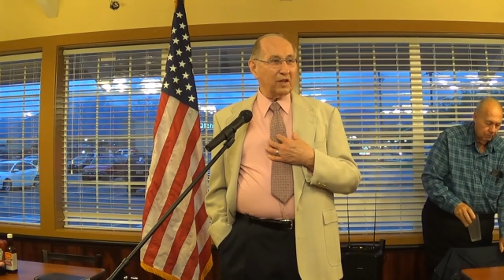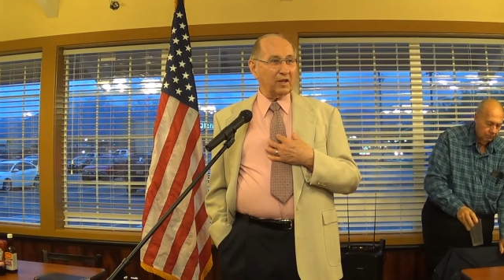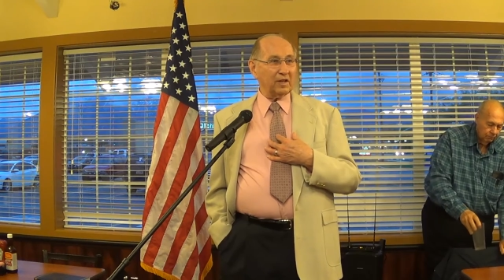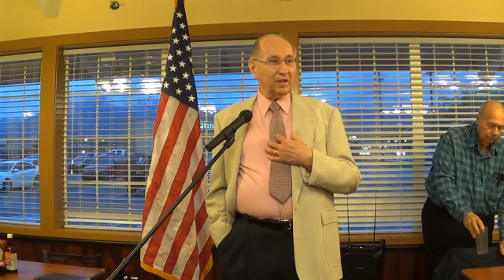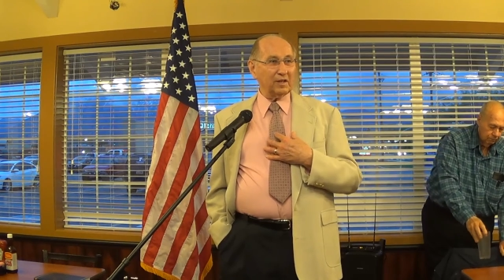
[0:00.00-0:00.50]
on
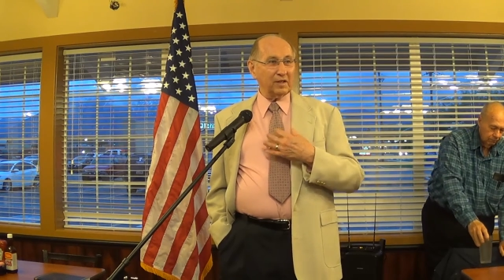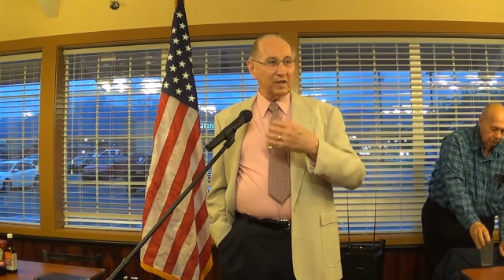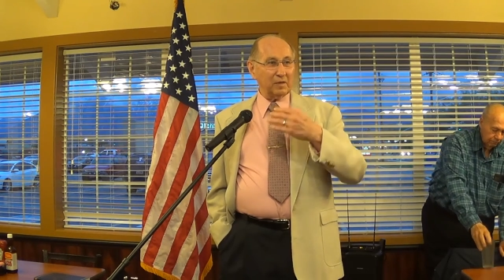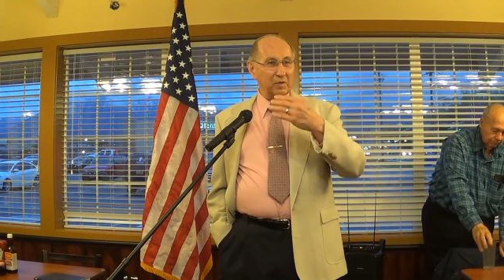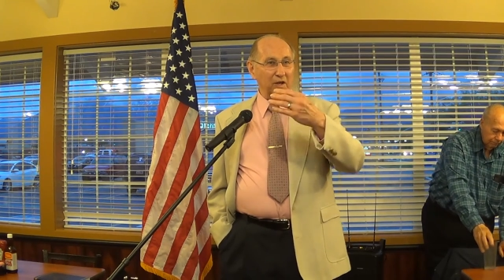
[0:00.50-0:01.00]
it.
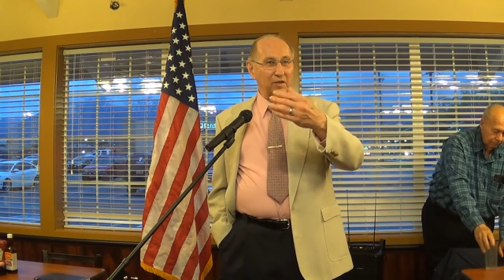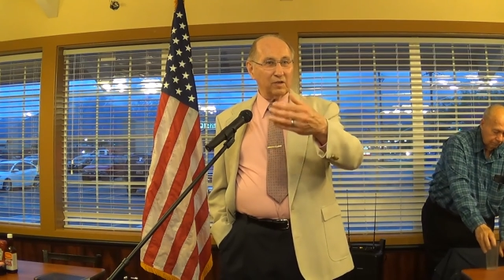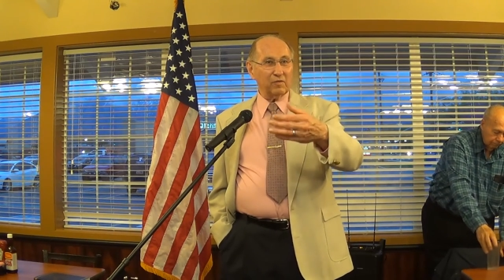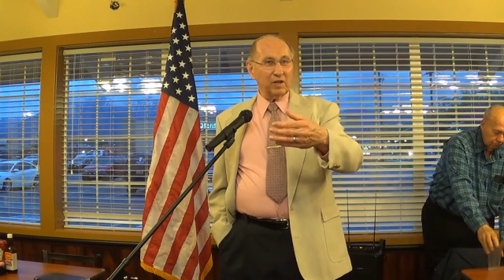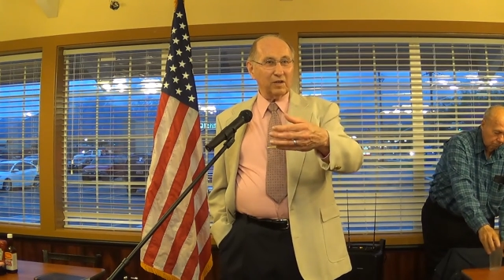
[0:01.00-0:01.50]
They
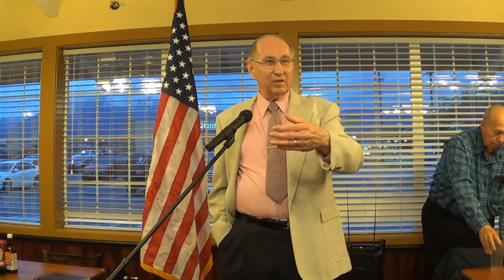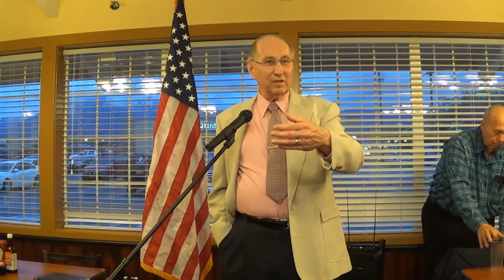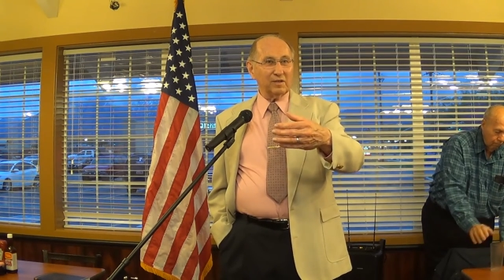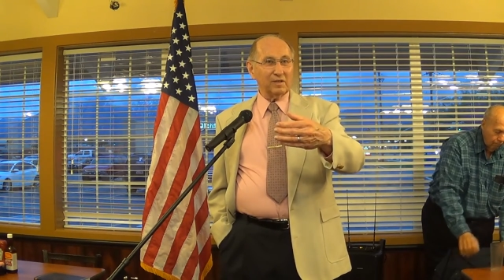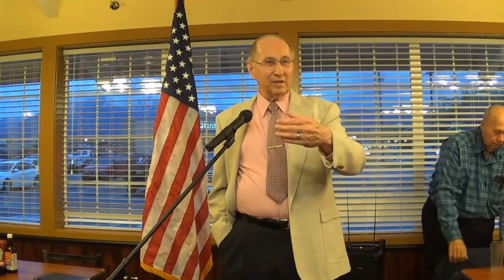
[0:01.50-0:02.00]
beyond the
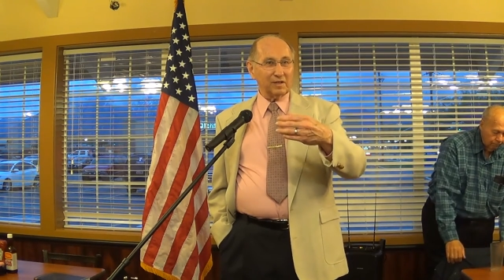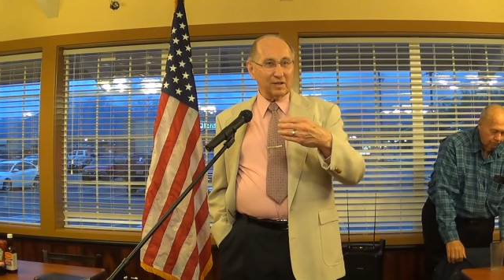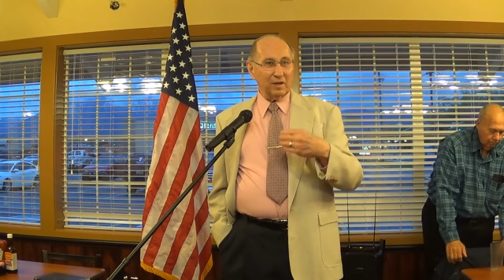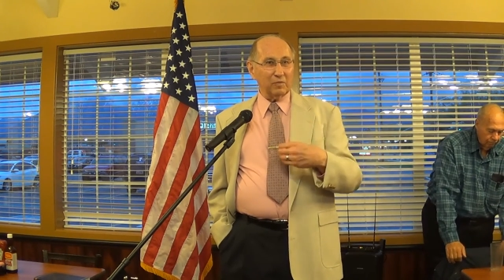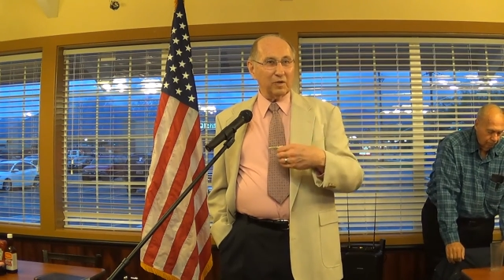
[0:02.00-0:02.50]
veil
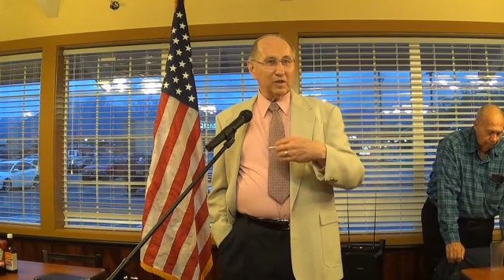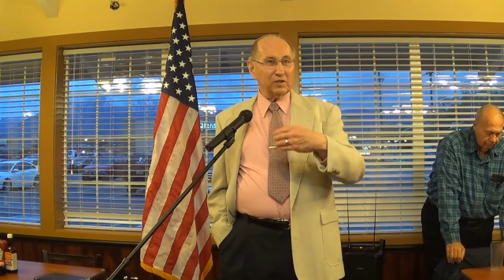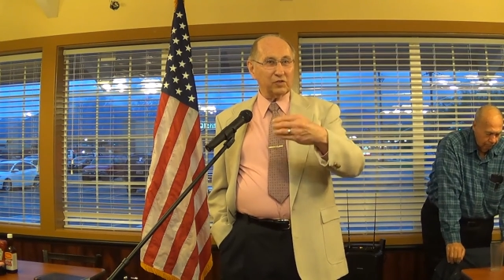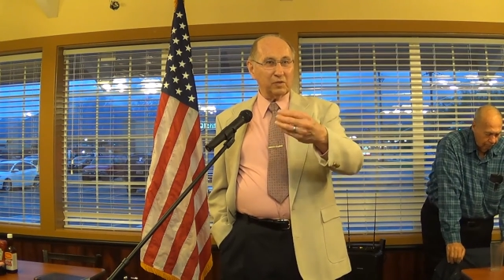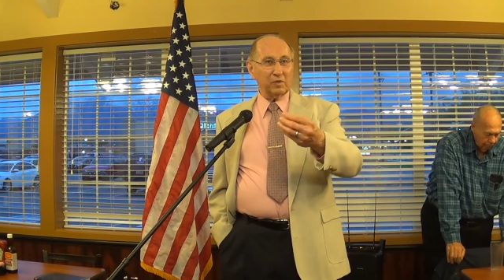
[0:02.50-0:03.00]
come when
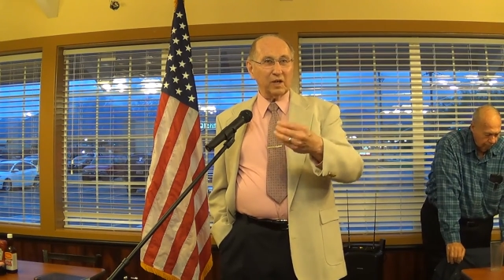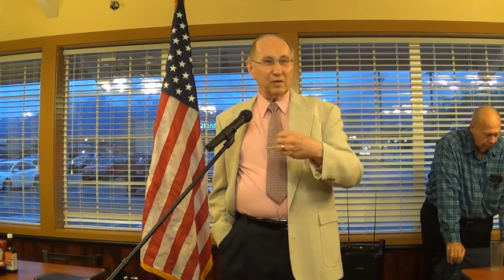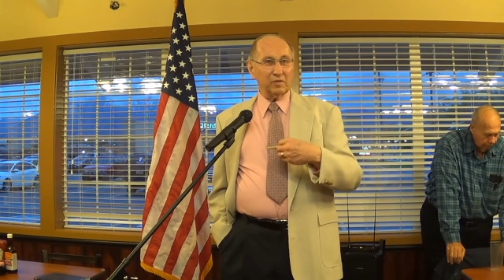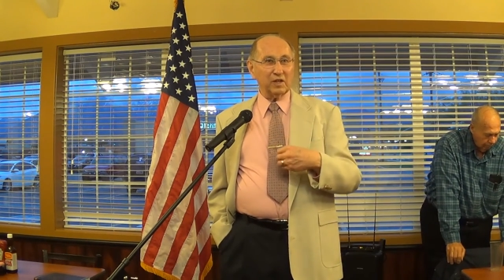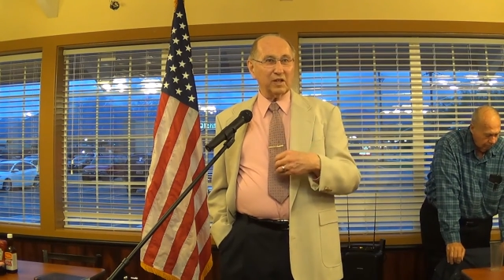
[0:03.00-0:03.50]
they see we
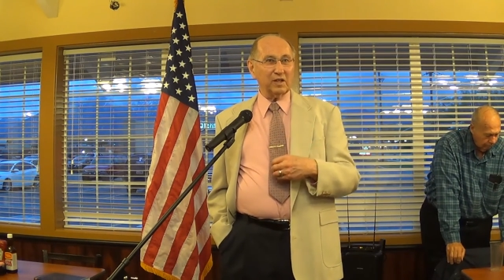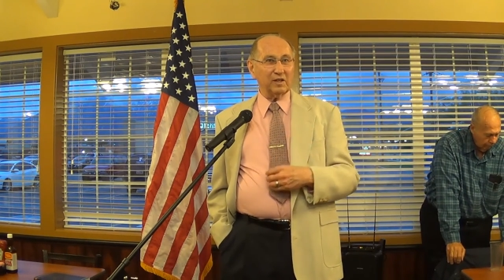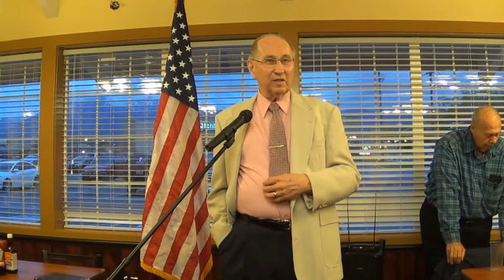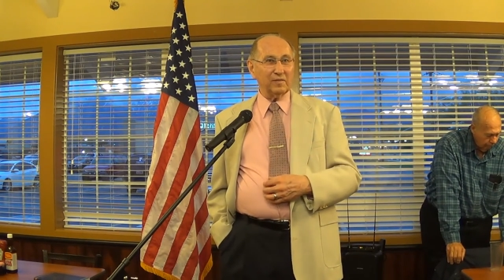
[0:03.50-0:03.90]
have a need.